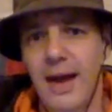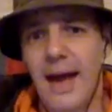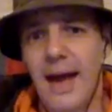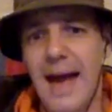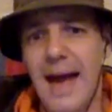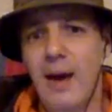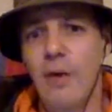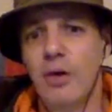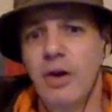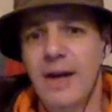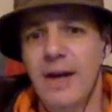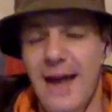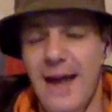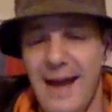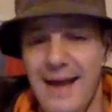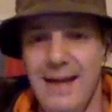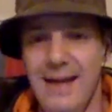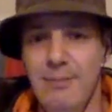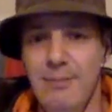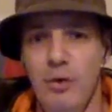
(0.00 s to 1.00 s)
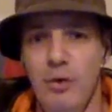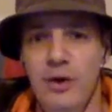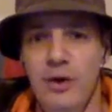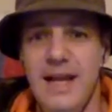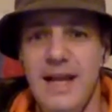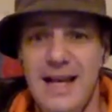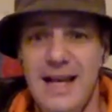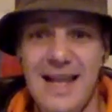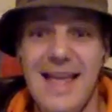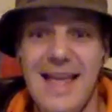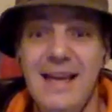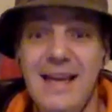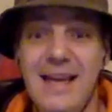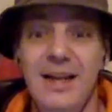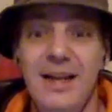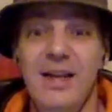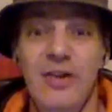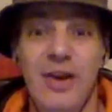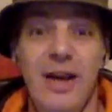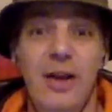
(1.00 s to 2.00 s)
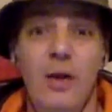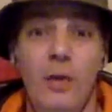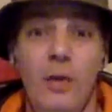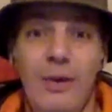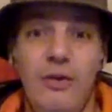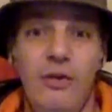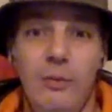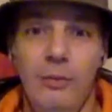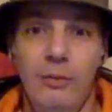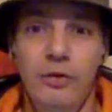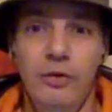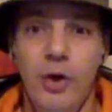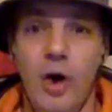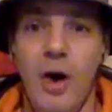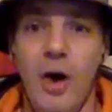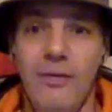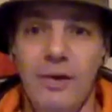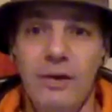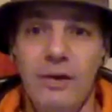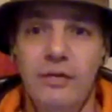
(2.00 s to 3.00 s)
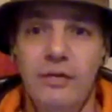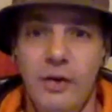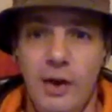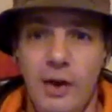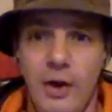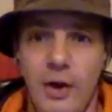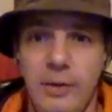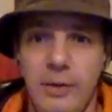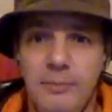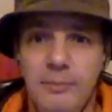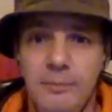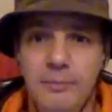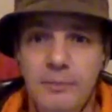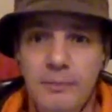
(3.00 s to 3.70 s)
how can anybody legally tackle when someone's diving for the line?